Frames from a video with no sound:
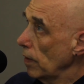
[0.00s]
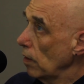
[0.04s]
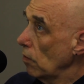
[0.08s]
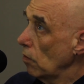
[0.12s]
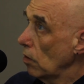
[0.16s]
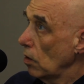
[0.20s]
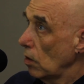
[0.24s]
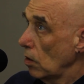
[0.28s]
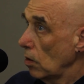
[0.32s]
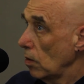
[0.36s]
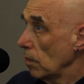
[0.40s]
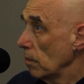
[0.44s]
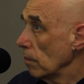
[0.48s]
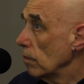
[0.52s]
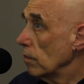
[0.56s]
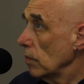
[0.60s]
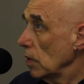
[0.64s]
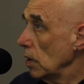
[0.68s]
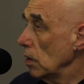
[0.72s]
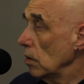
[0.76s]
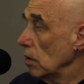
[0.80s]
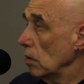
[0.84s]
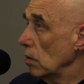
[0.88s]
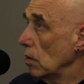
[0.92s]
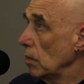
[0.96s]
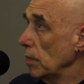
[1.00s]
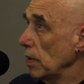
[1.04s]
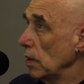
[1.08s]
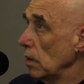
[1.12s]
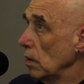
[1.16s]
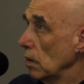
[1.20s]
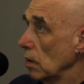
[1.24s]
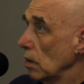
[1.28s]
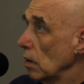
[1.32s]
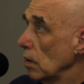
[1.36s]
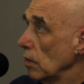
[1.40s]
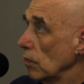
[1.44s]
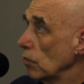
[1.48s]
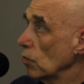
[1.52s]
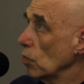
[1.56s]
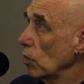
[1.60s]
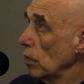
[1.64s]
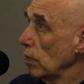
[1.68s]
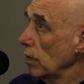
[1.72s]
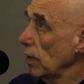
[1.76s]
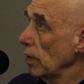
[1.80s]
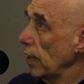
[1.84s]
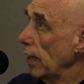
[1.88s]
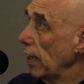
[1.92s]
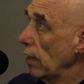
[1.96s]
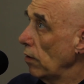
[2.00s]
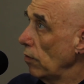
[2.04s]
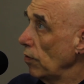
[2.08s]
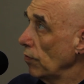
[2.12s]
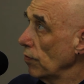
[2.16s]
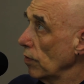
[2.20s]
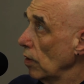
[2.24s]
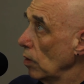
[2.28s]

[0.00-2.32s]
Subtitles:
there are, it's one of the areas